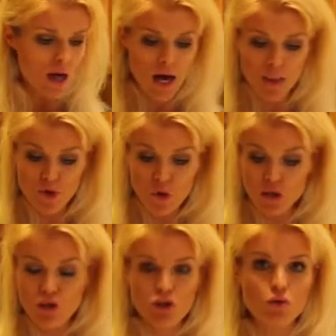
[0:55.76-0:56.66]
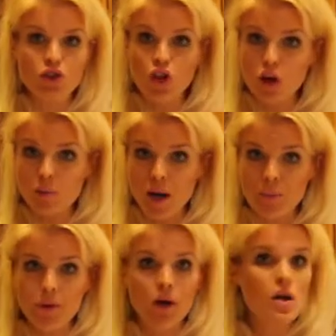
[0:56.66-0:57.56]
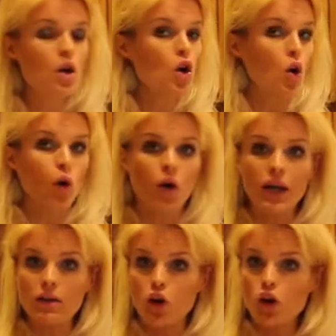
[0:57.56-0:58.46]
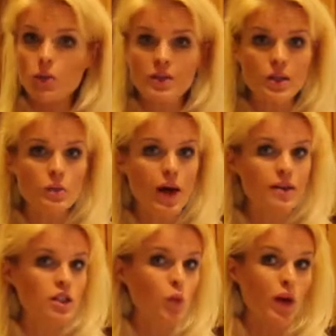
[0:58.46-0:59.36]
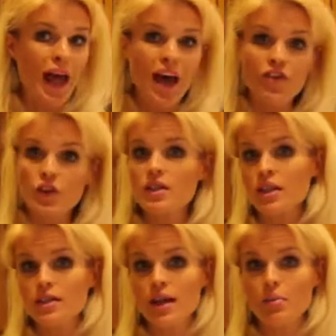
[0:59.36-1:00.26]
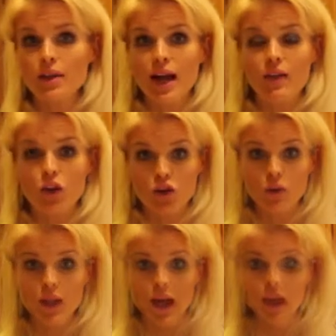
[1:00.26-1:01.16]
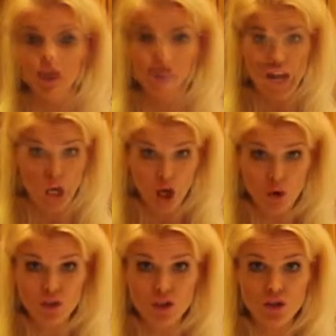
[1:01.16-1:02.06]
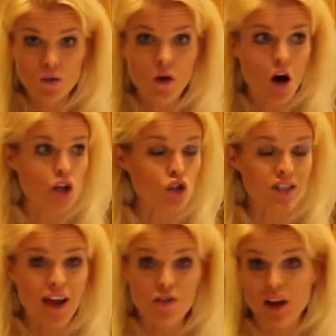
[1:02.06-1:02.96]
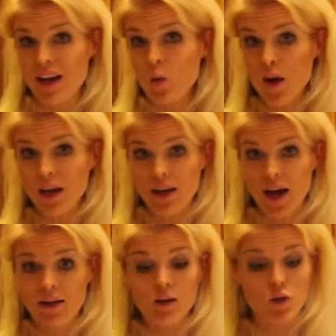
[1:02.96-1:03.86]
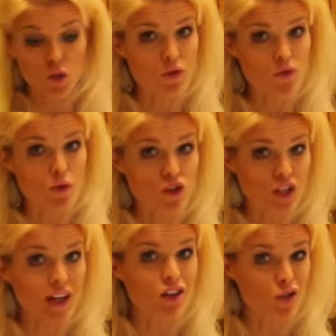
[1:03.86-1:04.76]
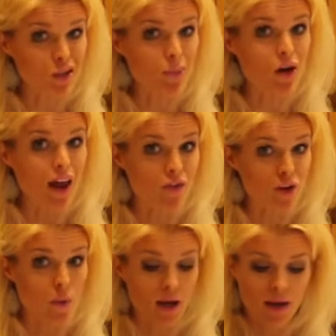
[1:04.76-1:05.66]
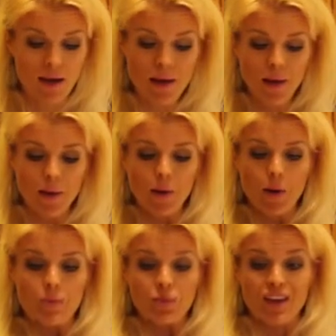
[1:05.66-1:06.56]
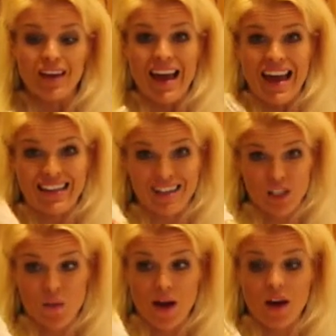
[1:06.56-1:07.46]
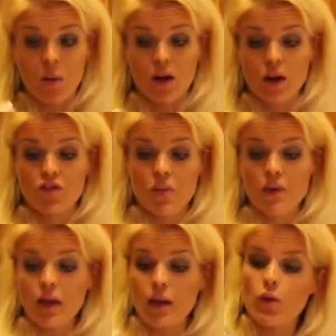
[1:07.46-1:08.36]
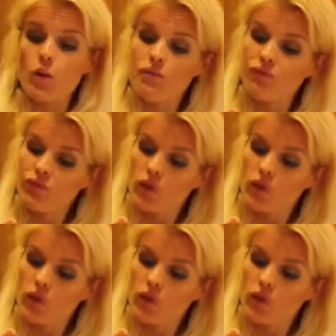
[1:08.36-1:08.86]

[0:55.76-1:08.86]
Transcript: You can do salt and pepper or herbs and spices, whatever seasoning blend that you like. My go-to on just any weeknight, because we a roast chicken just about every week, is this right here. I'm gonna cover up the label.